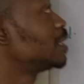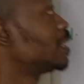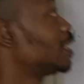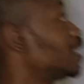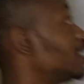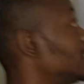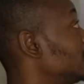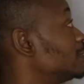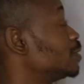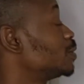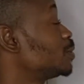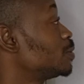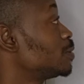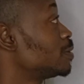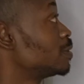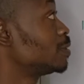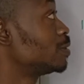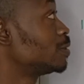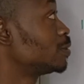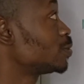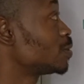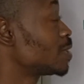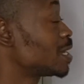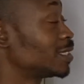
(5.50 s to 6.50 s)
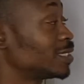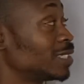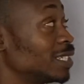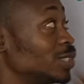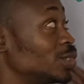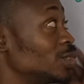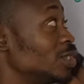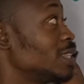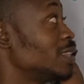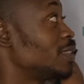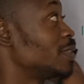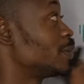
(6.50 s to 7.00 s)
in
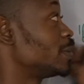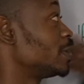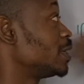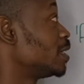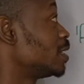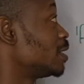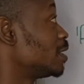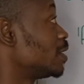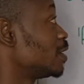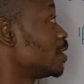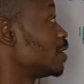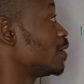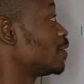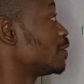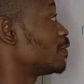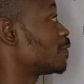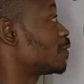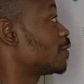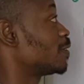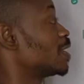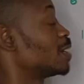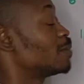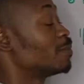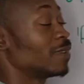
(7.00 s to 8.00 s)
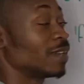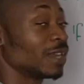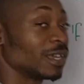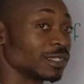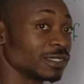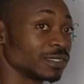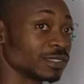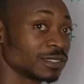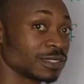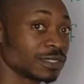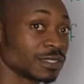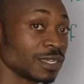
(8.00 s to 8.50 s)
2023 further
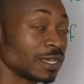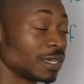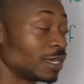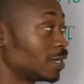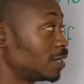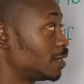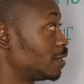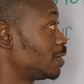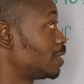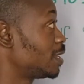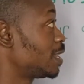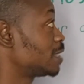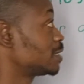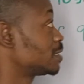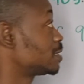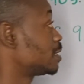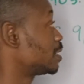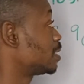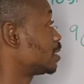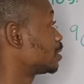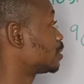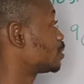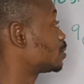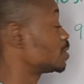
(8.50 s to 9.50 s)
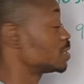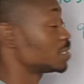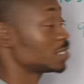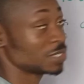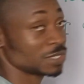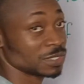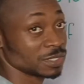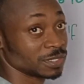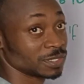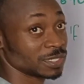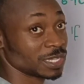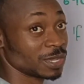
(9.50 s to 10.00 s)
maths last
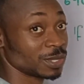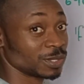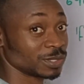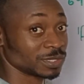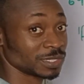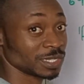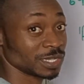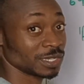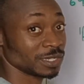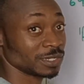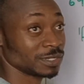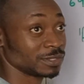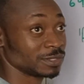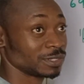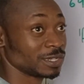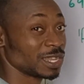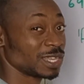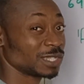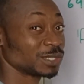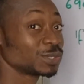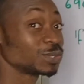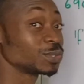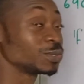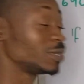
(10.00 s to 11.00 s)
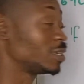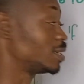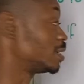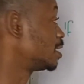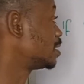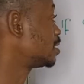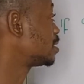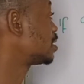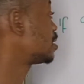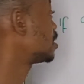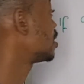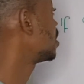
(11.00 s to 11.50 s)
question. That was last 2
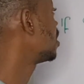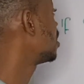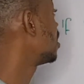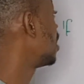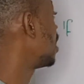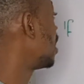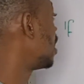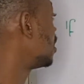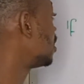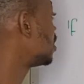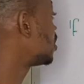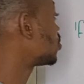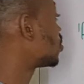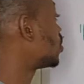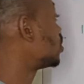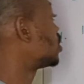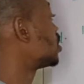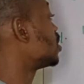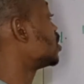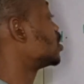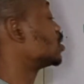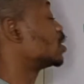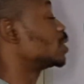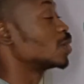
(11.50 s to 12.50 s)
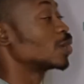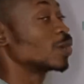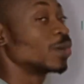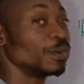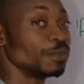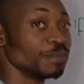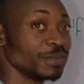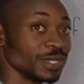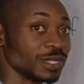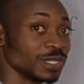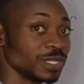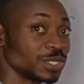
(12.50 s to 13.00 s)
years, and this question is on
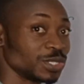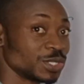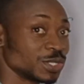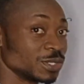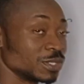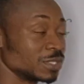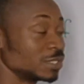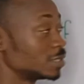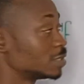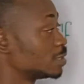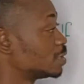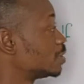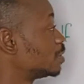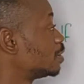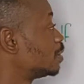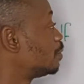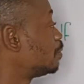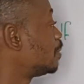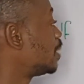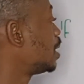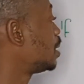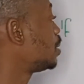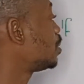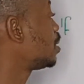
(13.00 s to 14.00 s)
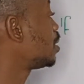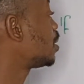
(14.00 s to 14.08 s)
combination. By the